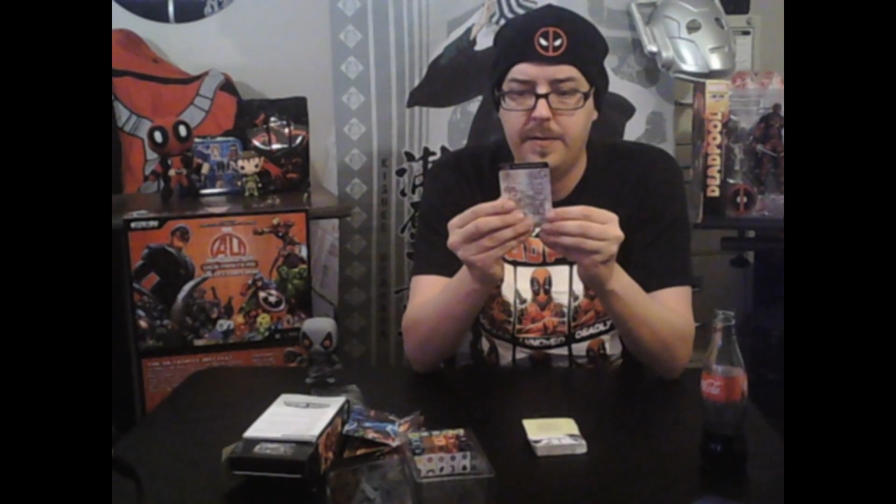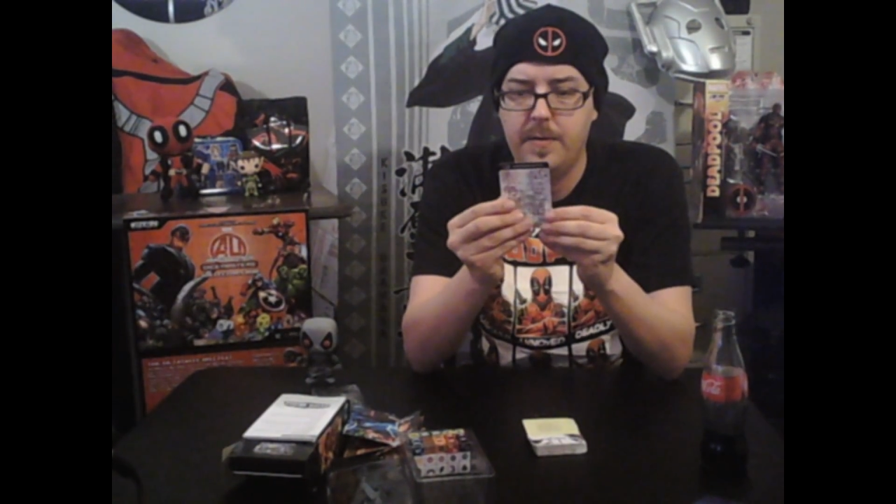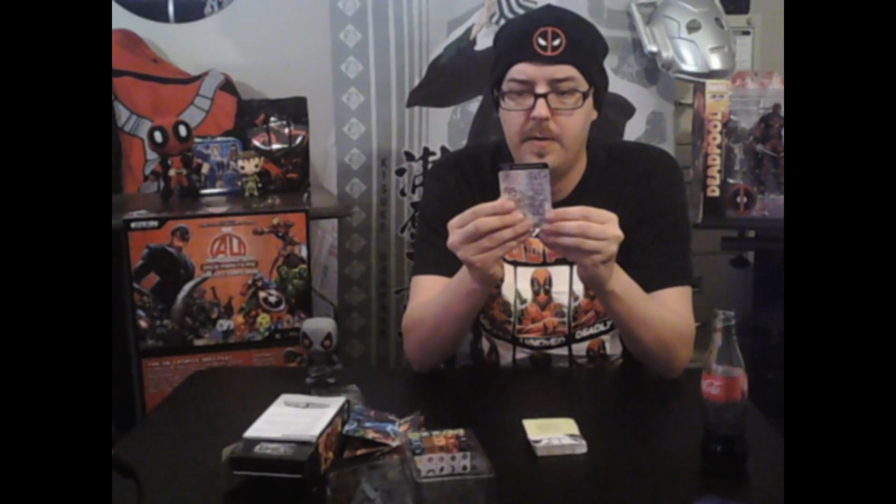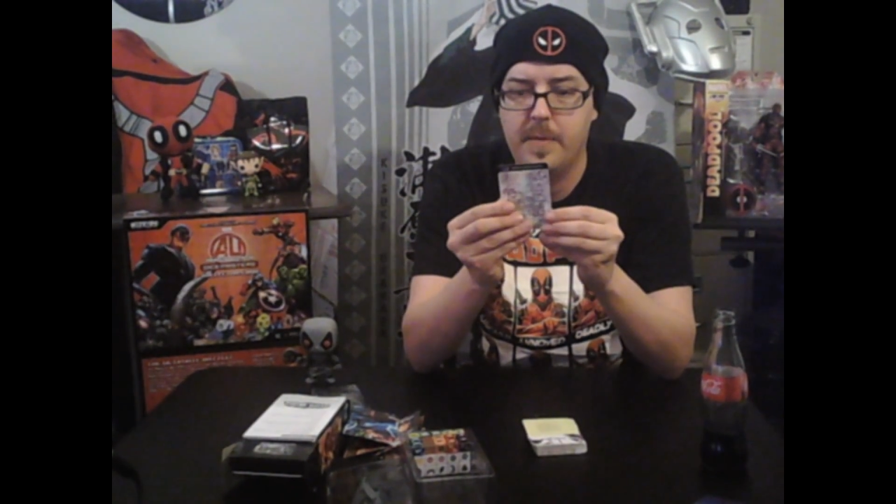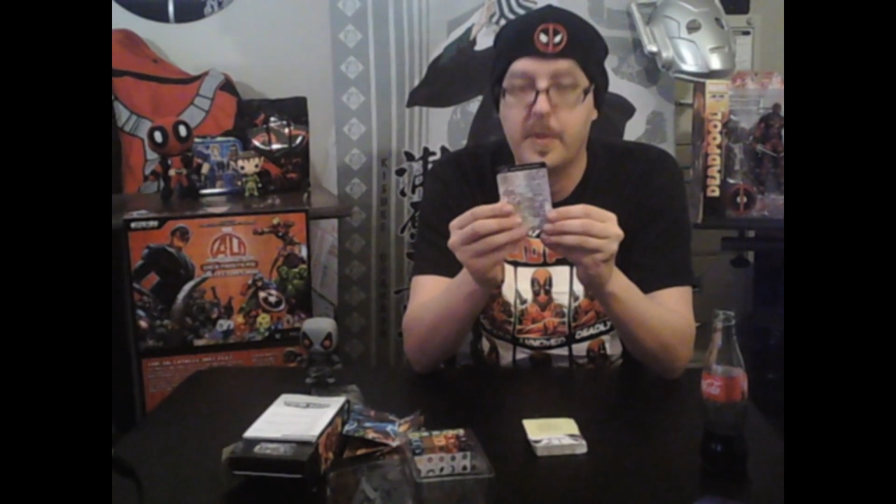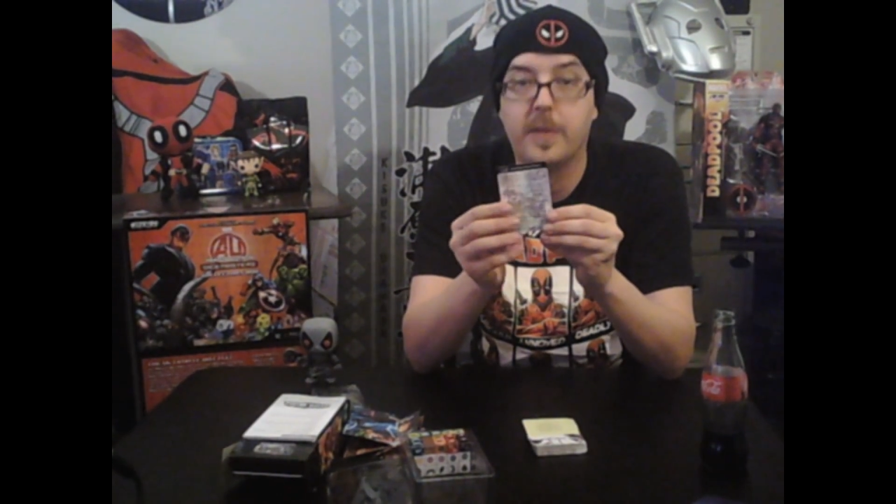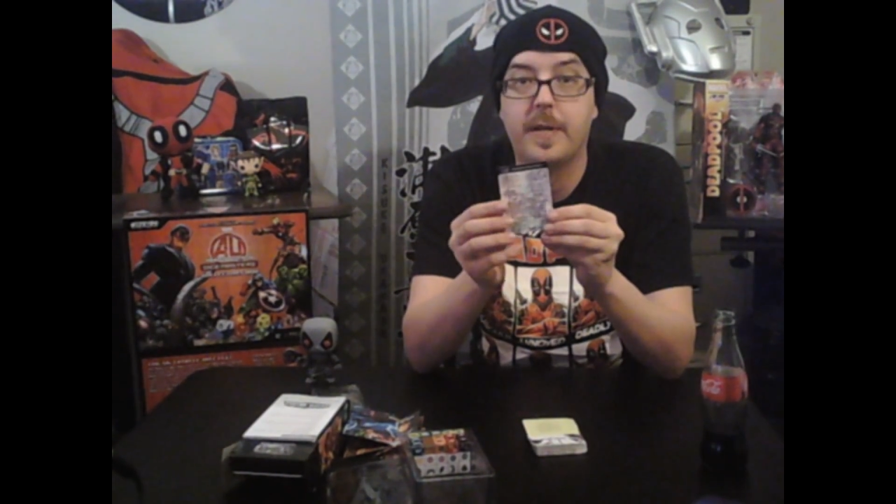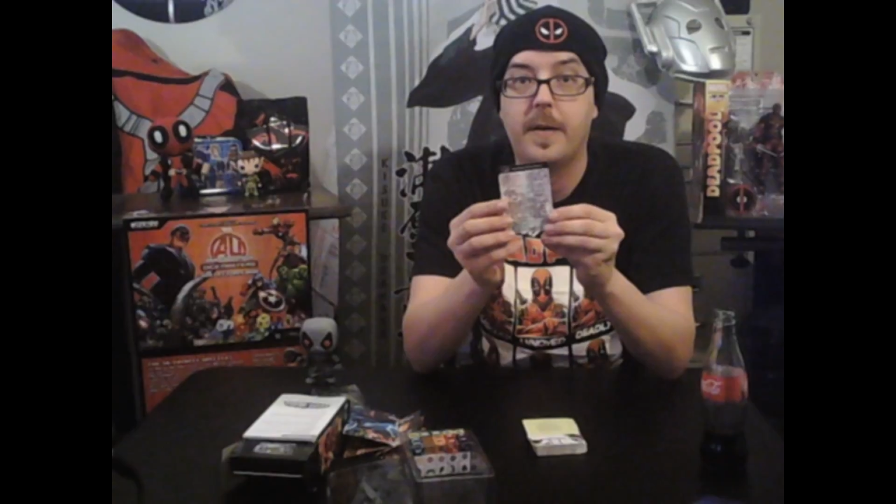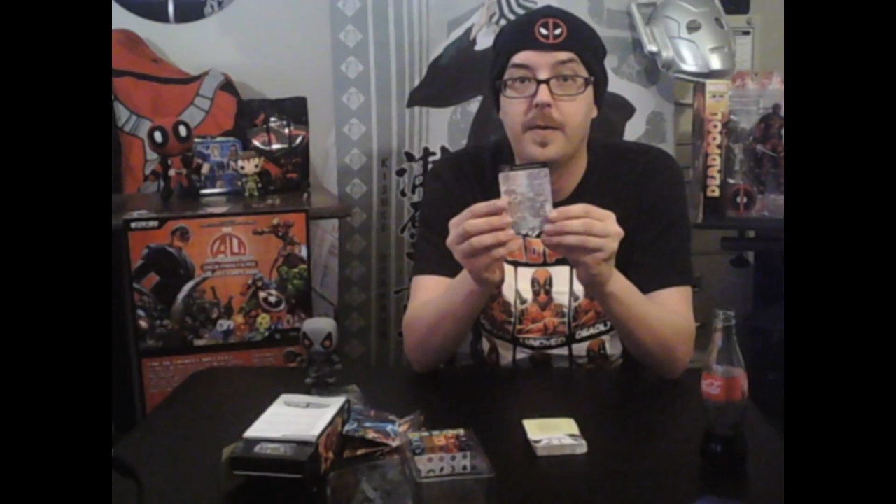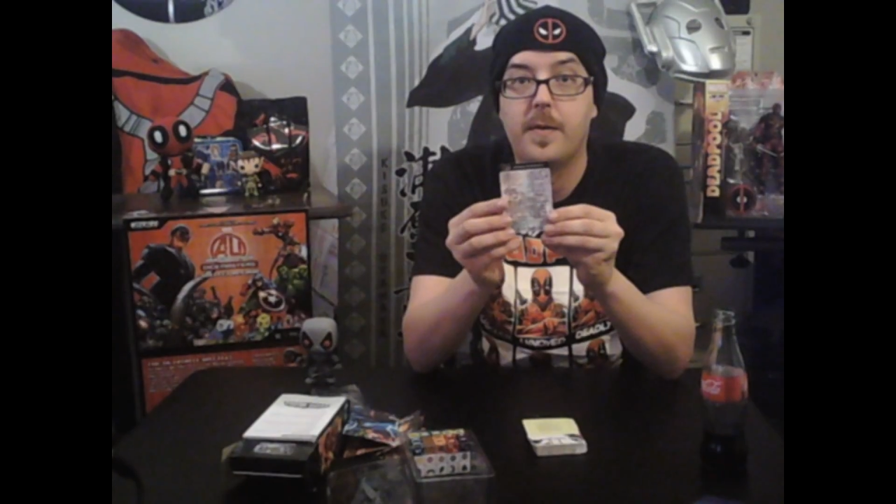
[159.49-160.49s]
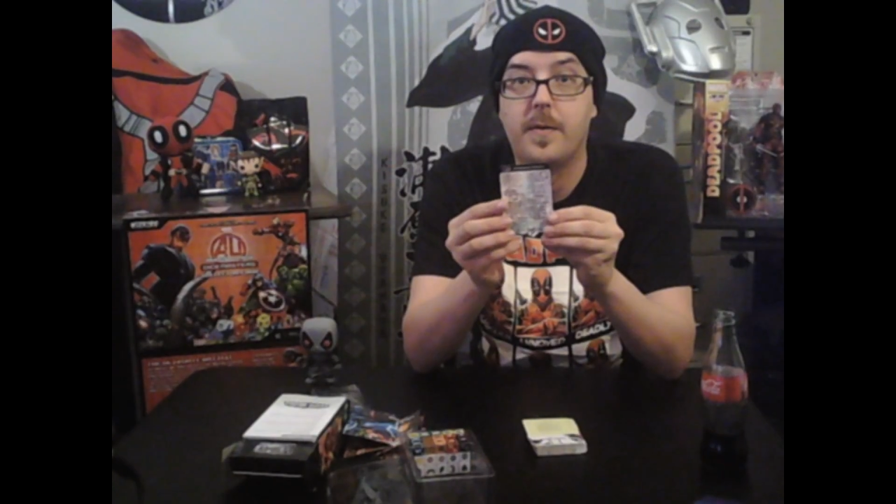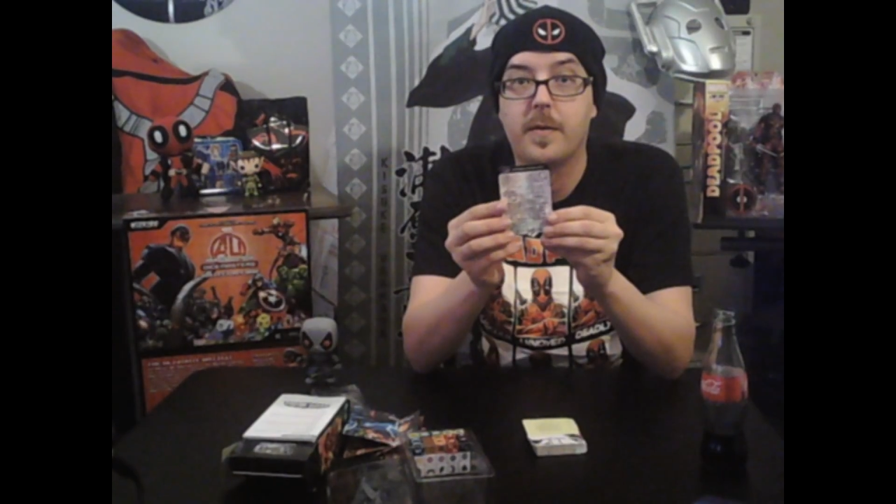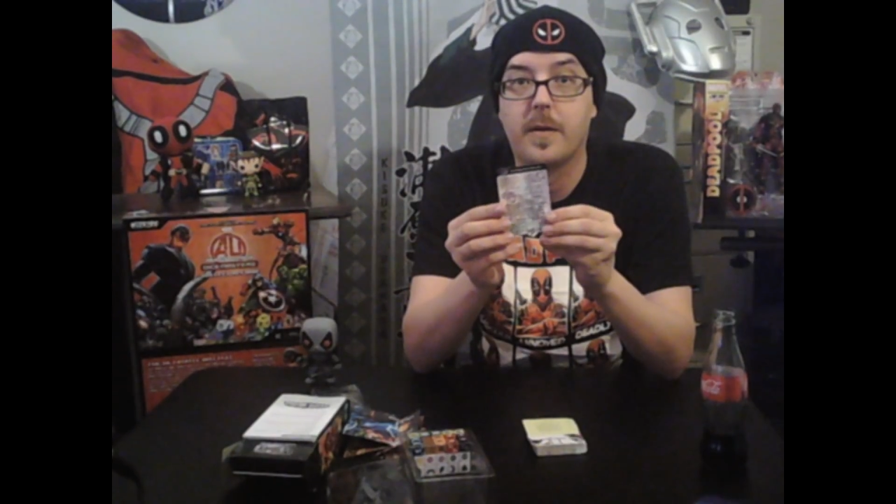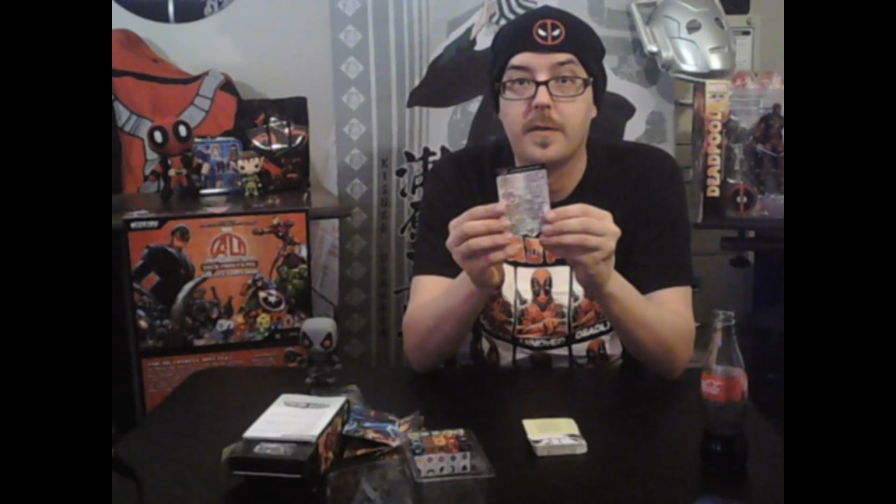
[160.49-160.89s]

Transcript: so you can mark down all